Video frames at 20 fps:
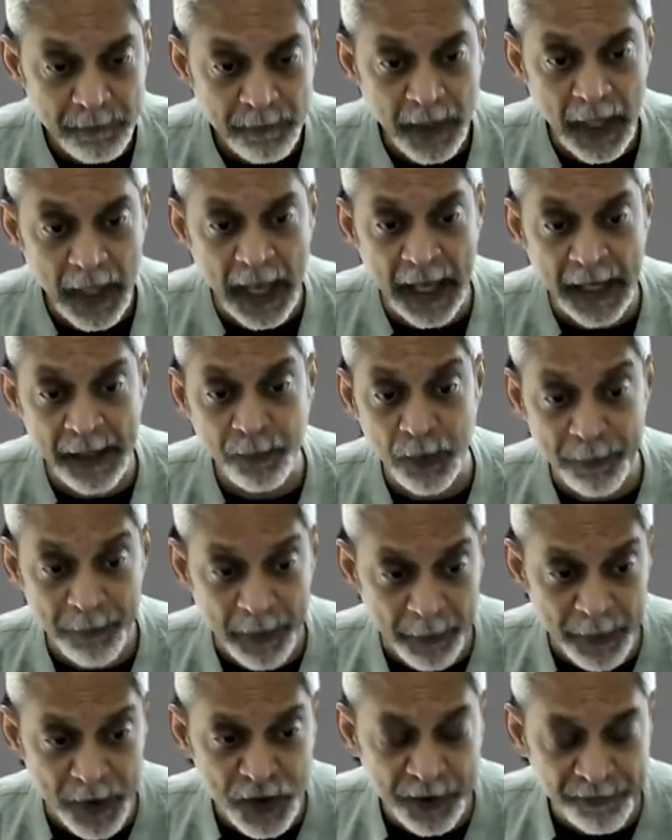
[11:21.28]
And we
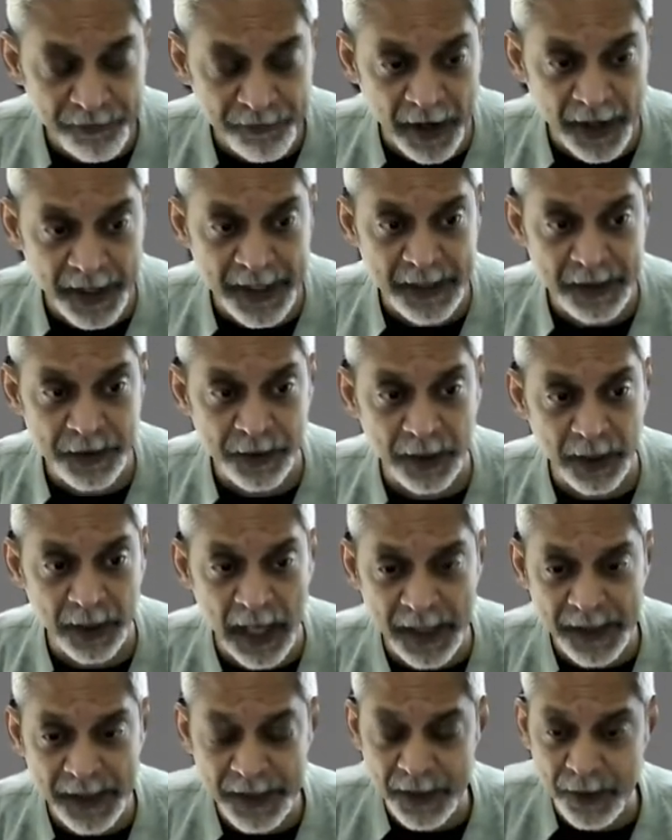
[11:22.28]
published the findings on the
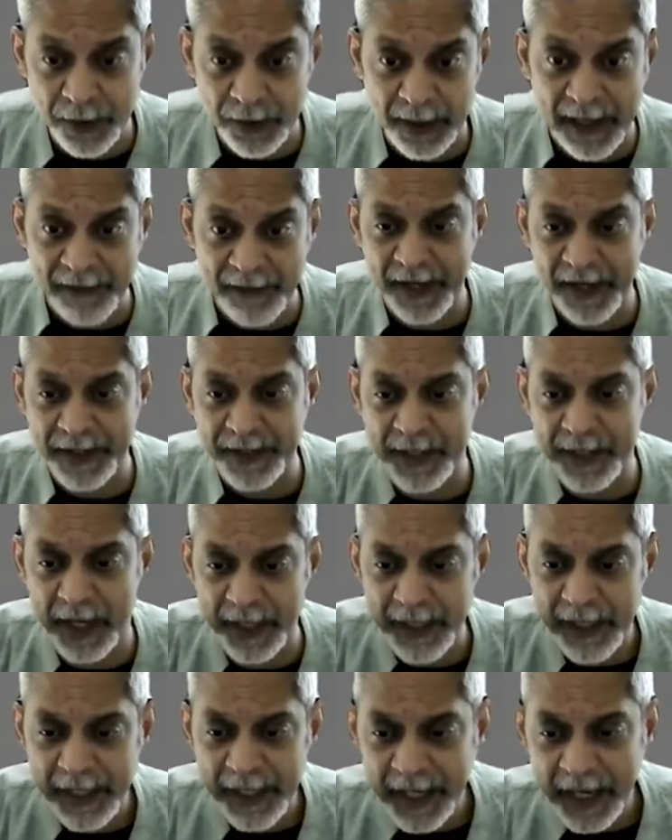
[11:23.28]
Lancet on the left-hand
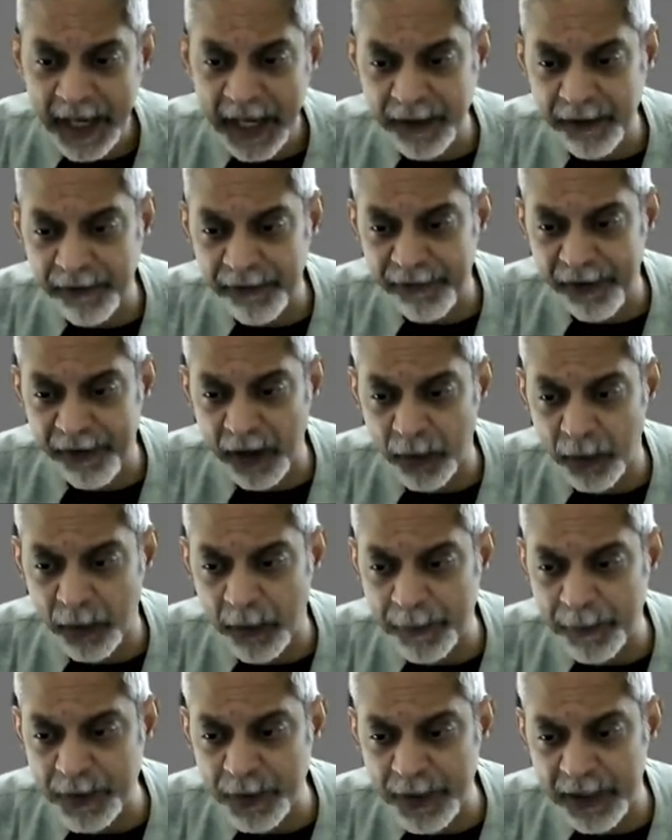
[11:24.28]
side and the
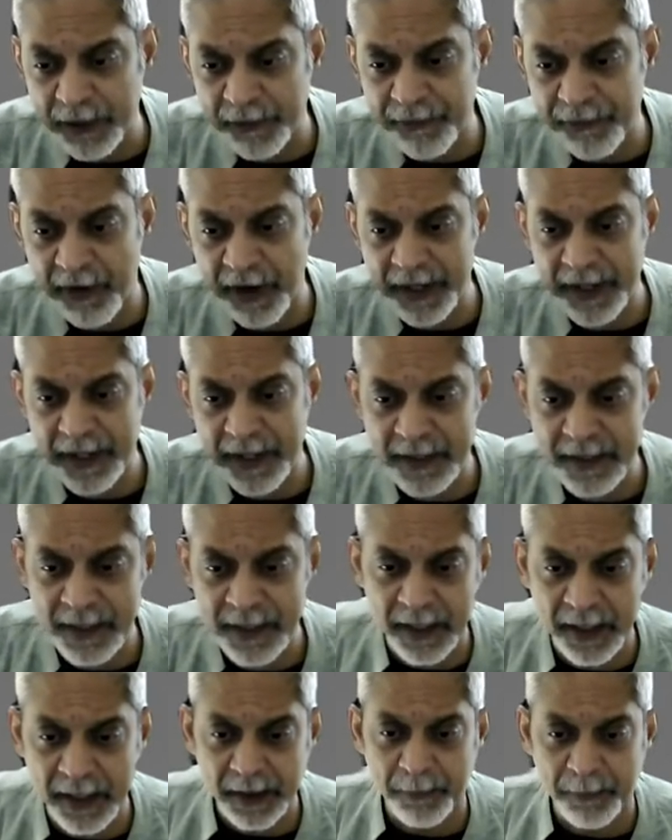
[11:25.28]
follow-up two-year findings
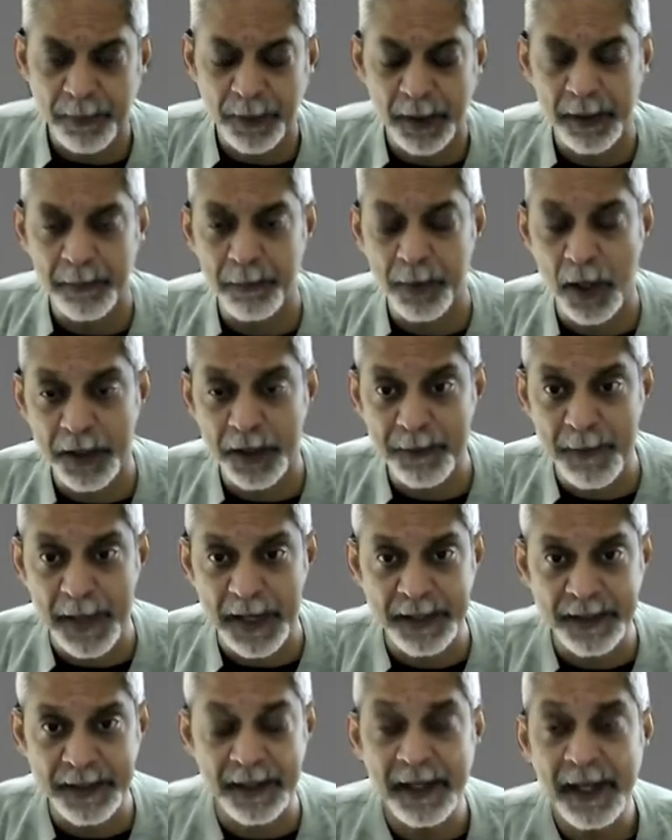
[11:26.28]
in PLOS
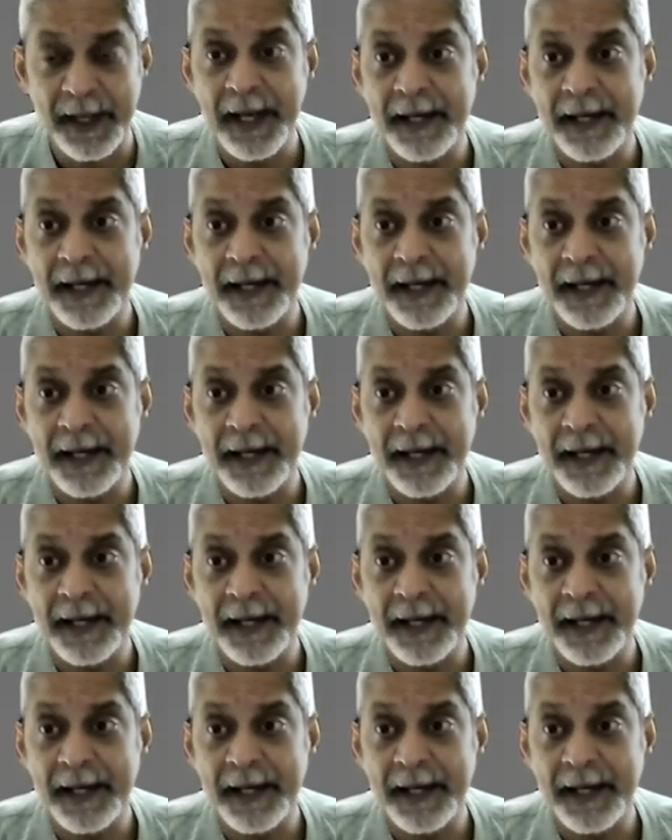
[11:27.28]
Medicine,